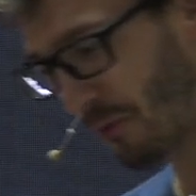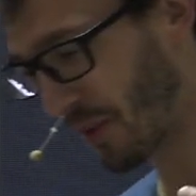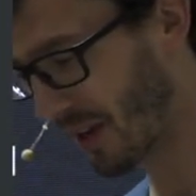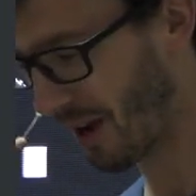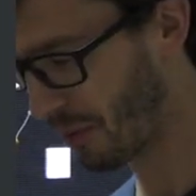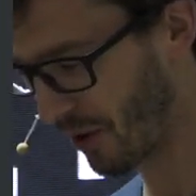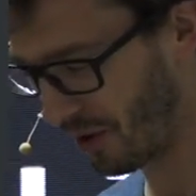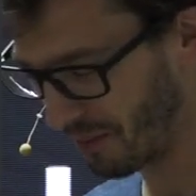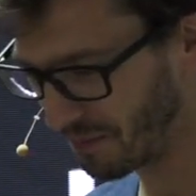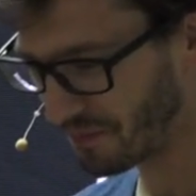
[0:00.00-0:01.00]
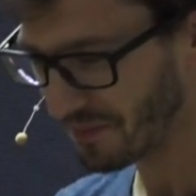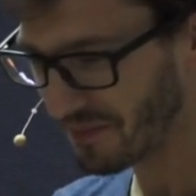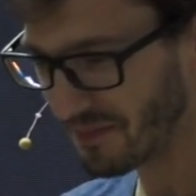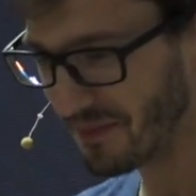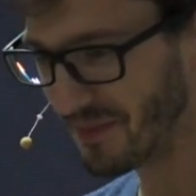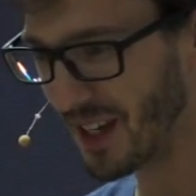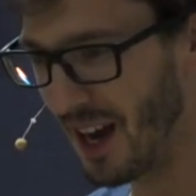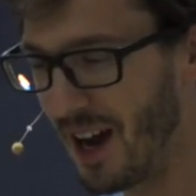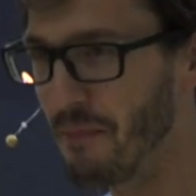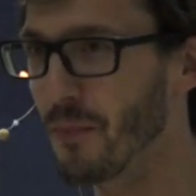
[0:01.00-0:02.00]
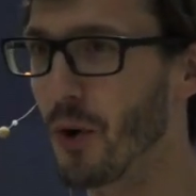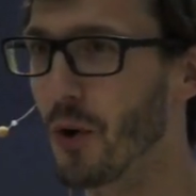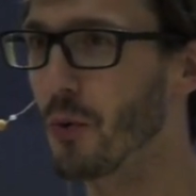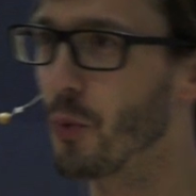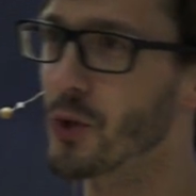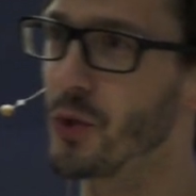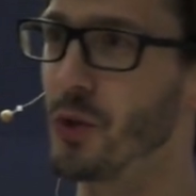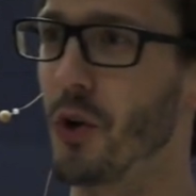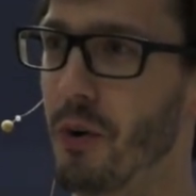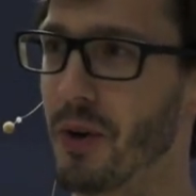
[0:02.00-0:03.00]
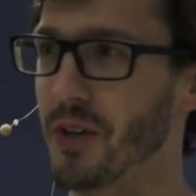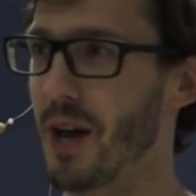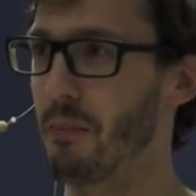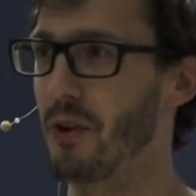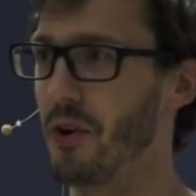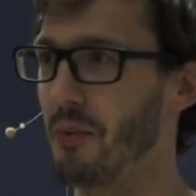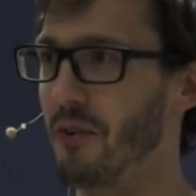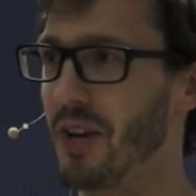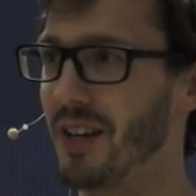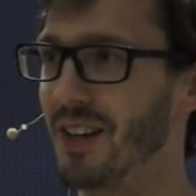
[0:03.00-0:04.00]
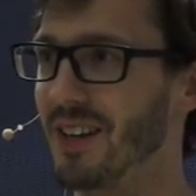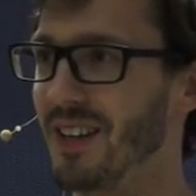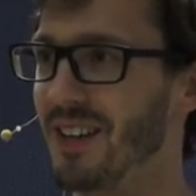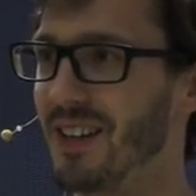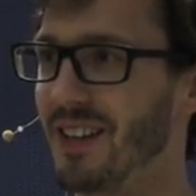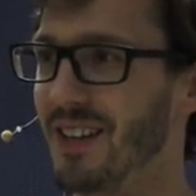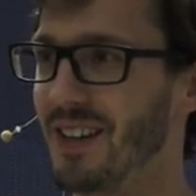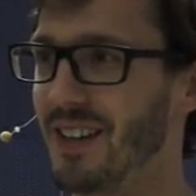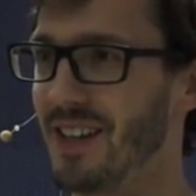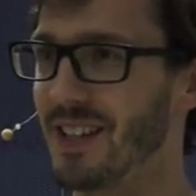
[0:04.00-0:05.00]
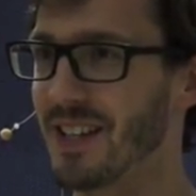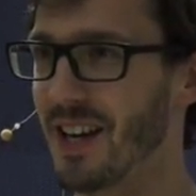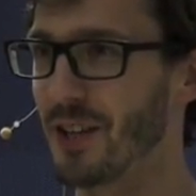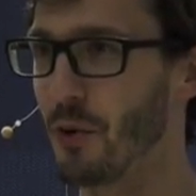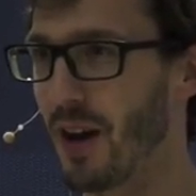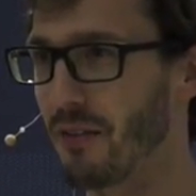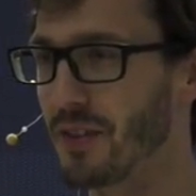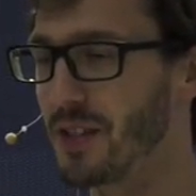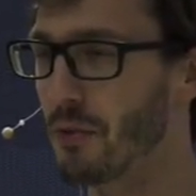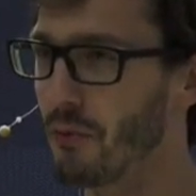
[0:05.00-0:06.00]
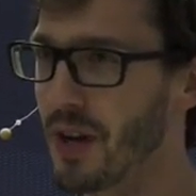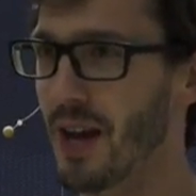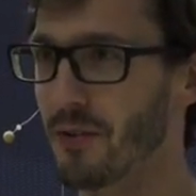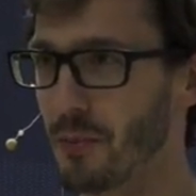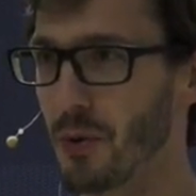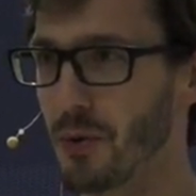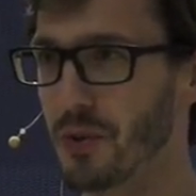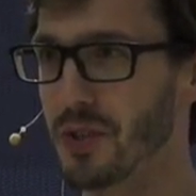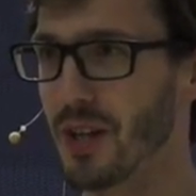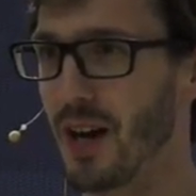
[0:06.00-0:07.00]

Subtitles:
with the CAP theorem. Or what do you know about the CAP theorem already? It's like you have these three attributes,